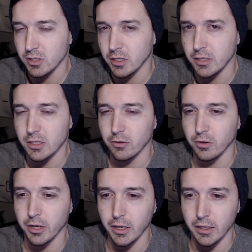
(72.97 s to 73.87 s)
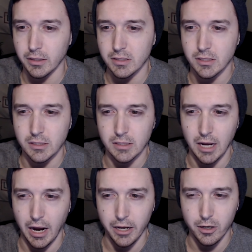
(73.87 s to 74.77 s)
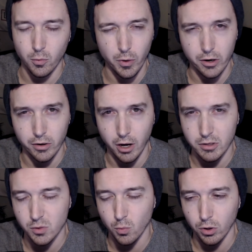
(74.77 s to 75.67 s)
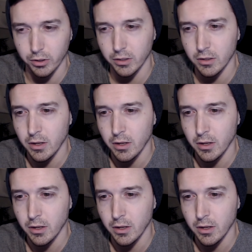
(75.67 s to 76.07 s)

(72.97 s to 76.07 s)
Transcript: considering it's kind of weird how it's worded.